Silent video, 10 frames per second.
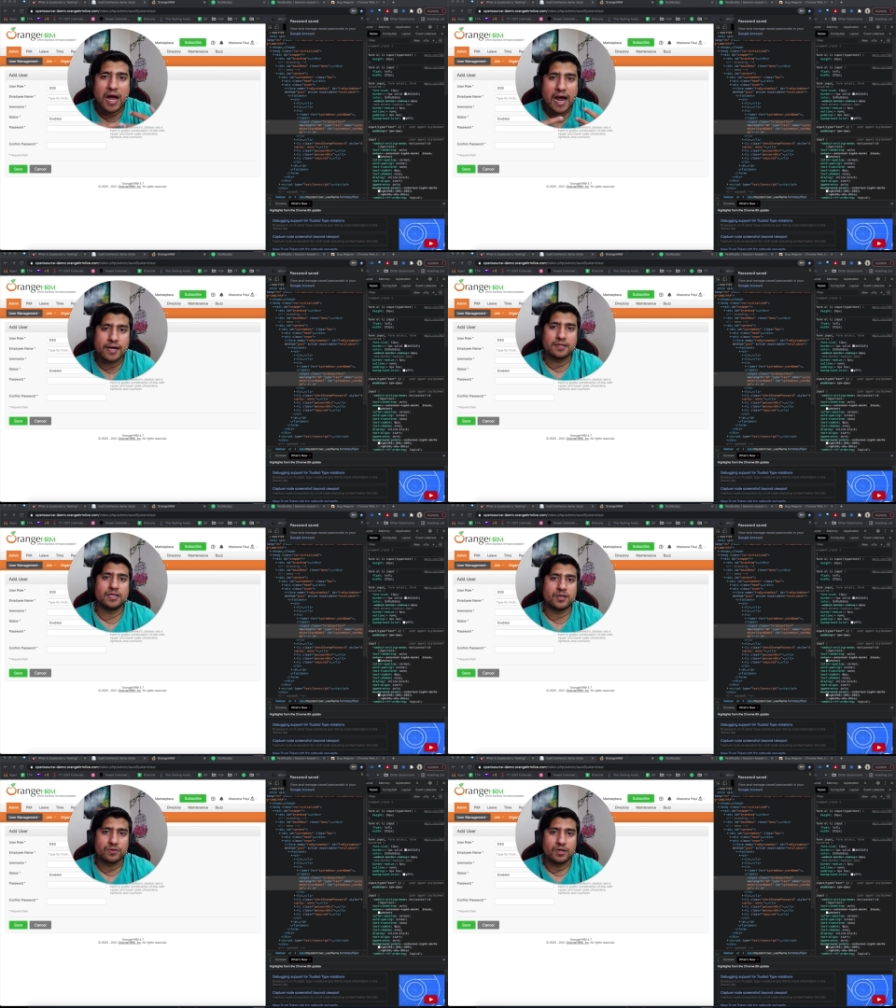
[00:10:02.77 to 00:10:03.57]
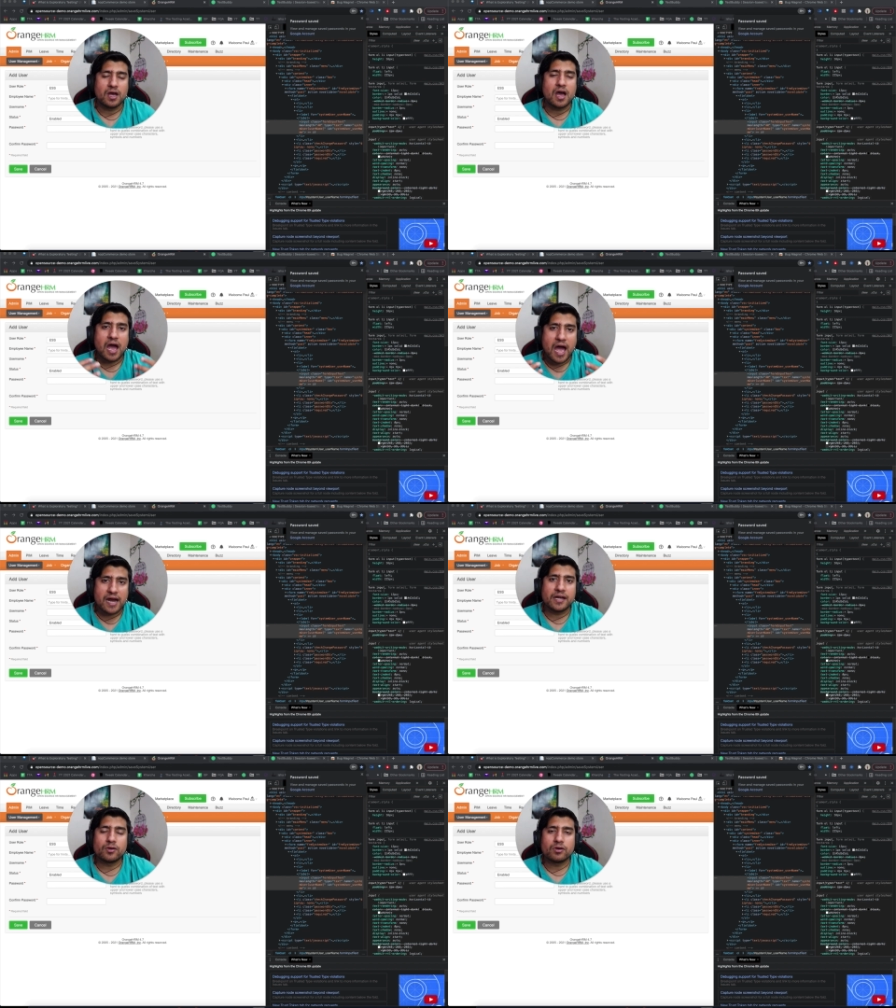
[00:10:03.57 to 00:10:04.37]
add the
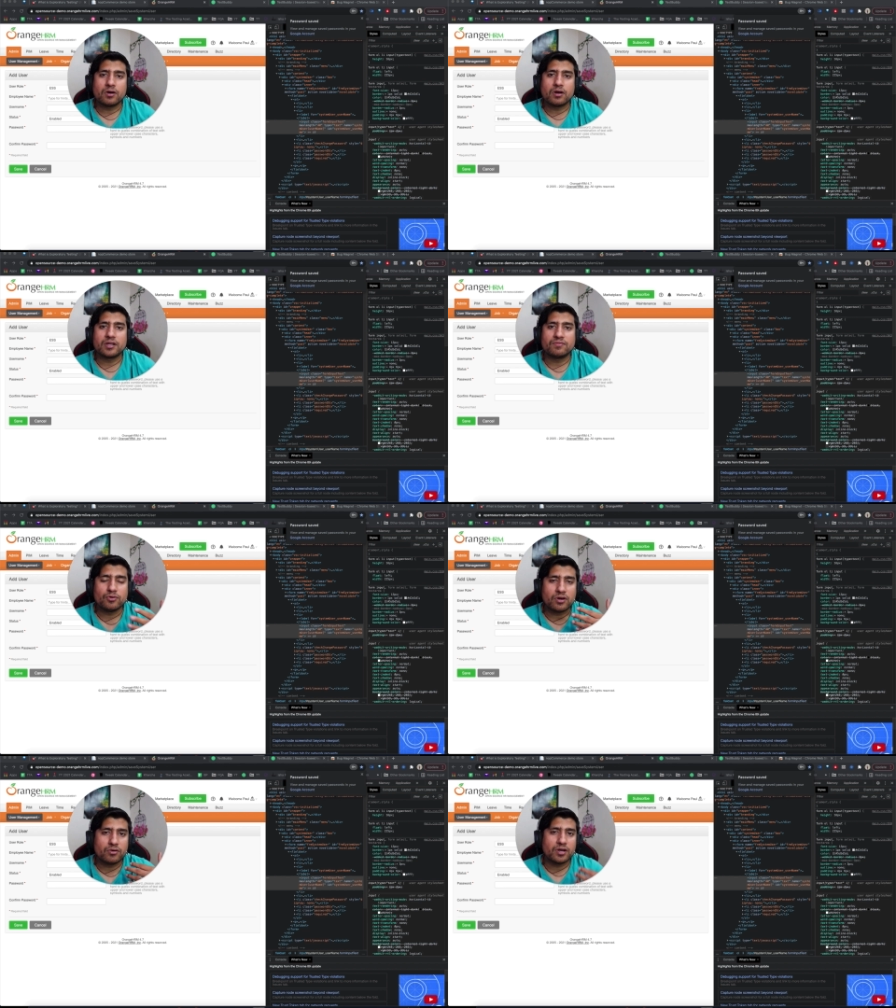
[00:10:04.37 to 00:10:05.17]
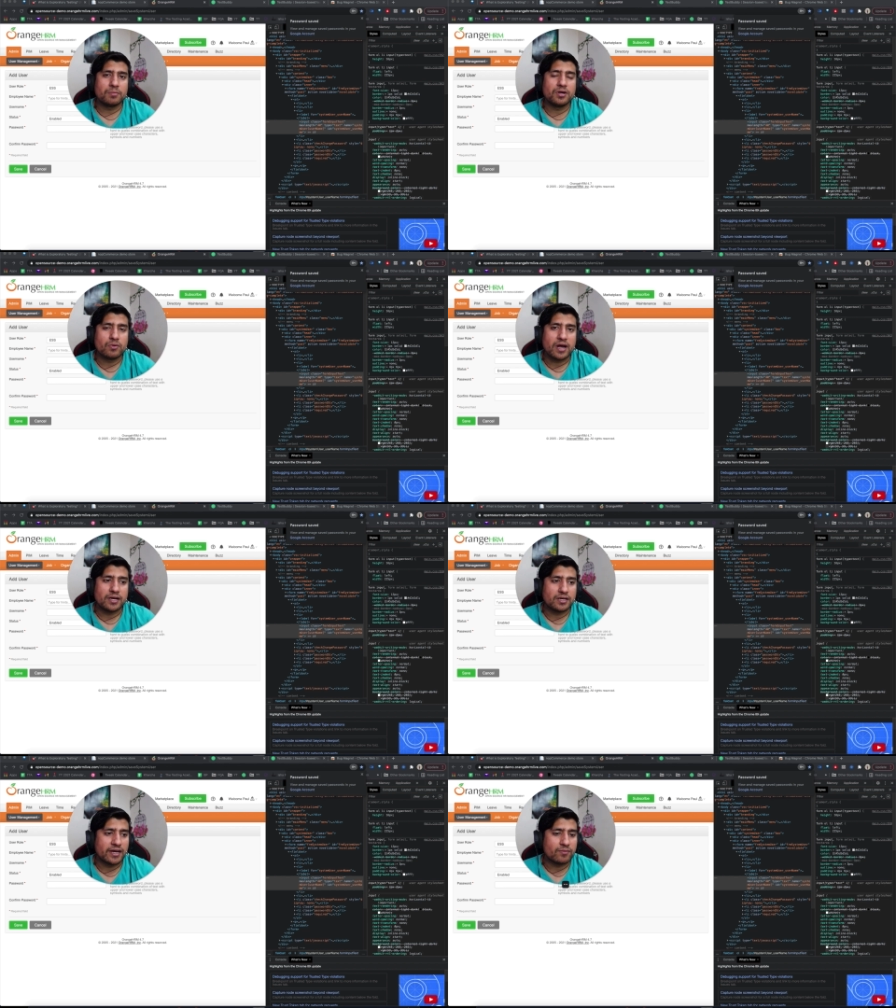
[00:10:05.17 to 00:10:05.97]
add it or not, if you are not able to add it, right?